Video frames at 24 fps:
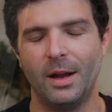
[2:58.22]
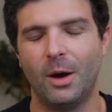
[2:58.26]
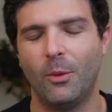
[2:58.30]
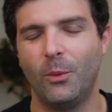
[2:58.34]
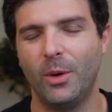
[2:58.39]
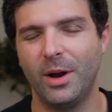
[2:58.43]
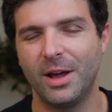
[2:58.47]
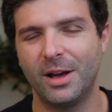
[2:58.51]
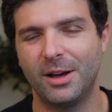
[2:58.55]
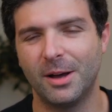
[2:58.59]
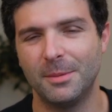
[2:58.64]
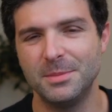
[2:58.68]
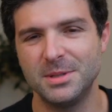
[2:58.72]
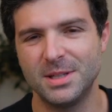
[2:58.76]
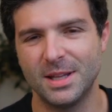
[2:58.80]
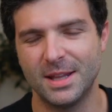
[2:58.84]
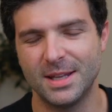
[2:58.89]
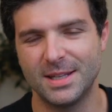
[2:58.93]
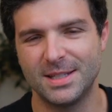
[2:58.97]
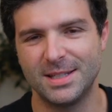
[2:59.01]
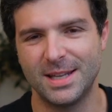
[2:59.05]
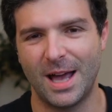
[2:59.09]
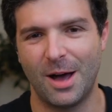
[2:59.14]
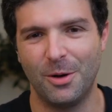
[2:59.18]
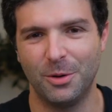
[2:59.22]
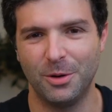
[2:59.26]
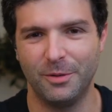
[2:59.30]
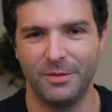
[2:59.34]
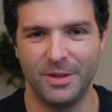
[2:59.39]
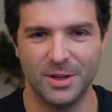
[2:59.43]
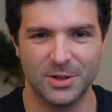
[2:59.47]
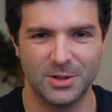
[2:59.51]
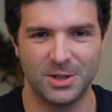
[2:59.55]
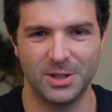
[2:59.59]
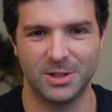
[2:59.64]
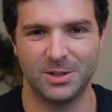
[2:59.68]
Now, when it comes to the sound
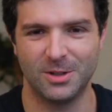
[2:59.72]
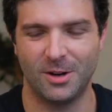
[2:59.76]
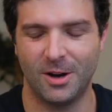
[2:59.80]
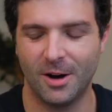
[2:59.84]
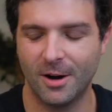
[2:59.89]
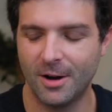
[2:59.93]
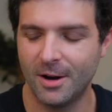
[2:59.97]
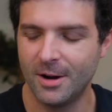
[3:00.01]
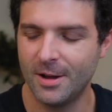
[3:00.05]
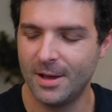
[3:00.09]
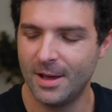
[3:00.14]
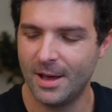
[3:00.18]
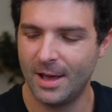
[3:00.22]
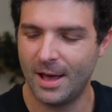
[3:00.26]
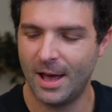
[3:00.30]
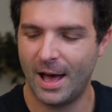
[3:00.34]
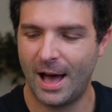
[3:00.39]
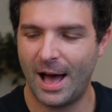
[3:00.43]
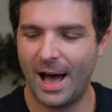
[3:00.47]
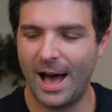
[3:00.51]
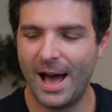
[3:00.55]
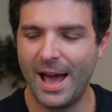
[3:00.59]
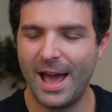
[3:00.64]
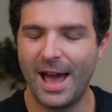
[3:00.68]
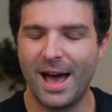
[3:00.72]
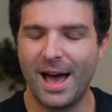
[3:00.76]
of this guitar, I